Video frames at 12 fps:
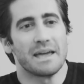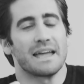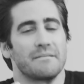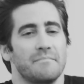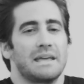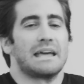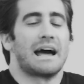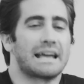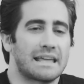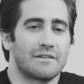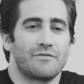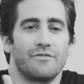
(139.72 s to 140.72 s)
it, it, I
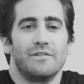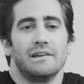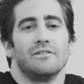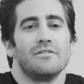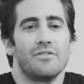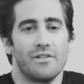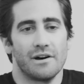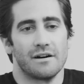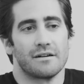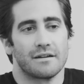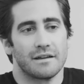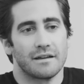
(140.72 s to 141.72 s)
can feel
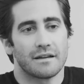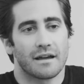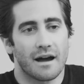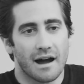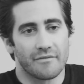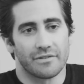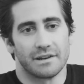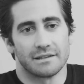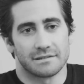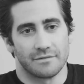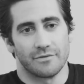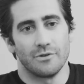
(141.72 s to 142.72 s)
the,
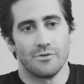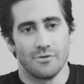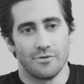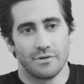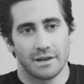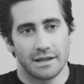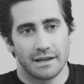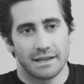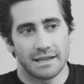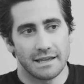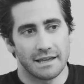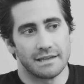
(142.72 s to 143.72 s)
confidence of who
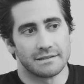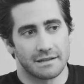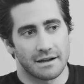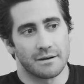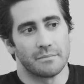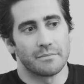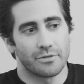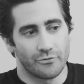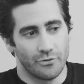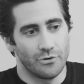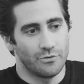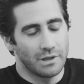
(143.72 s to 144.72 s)
he is come
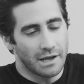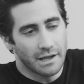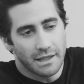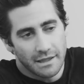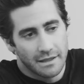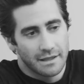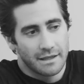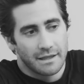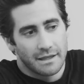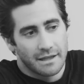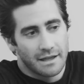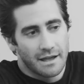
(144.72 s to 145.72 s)
through. Like,
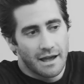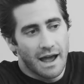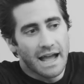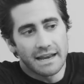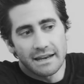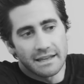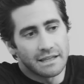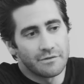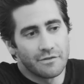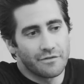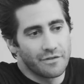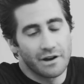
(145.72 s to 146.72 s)
I didn't
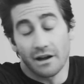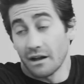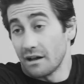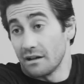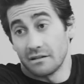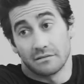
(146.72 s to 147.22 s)
give a fuck.